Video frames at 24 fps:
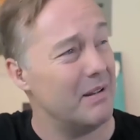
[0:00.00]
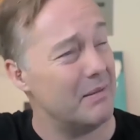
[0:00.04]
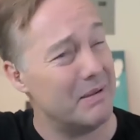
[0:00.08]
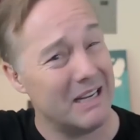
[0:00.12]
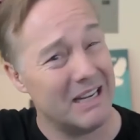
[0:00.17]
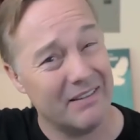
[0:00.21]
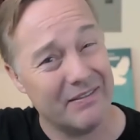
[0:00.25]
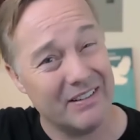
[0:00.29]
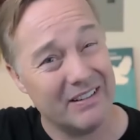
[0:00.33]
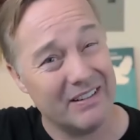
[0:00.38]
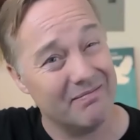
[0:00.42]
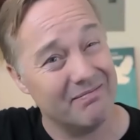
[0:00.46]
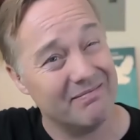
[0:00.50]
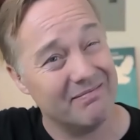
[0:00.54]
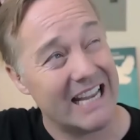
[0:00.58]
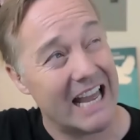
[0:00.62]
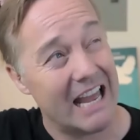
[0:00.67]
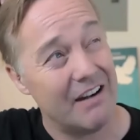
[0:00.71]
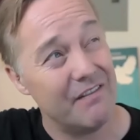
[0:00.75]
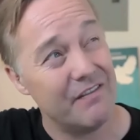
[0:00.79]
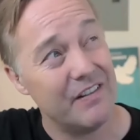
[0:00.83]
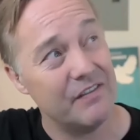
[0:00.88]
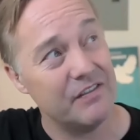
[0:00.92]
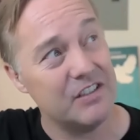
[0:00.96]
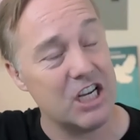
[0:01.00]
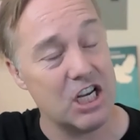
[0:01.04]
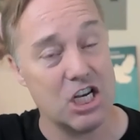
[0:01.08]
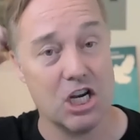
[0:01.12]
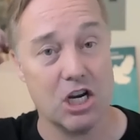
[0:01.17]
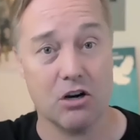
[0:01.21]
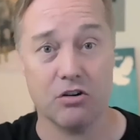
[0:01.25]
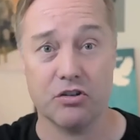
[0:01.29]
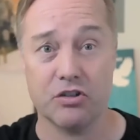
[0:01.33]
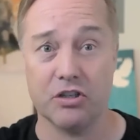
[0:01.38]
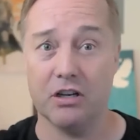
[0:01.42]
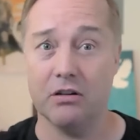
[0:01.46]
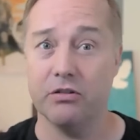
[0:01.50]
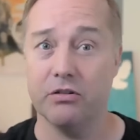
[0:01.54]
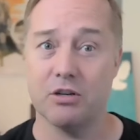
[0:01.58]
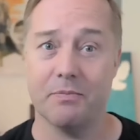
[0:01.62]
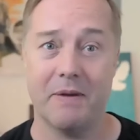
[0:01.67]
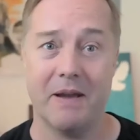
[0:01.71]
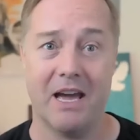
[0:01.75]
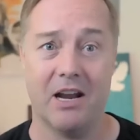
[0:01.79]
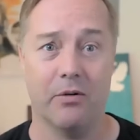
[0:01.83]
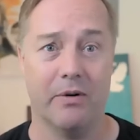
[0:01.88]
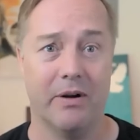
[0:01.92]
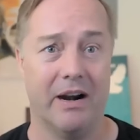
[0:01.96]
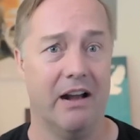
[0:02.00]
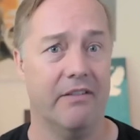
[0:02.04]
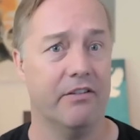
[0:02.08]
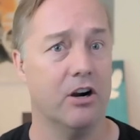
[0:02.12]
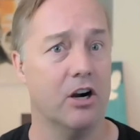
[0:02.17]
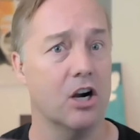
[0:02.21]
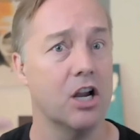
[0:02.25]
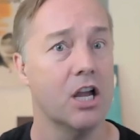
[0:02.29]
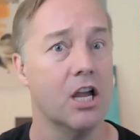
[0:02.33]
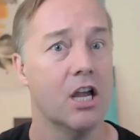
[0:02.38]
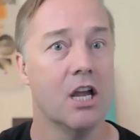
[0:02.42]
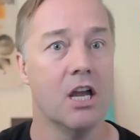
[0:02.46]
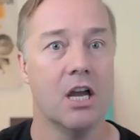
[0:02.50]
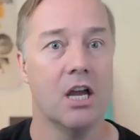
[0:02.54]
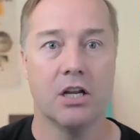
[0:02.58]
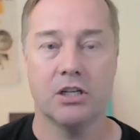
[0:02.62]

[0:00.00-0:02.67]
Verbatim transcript: maybe even 10, 15 years ago in Japan or whatever,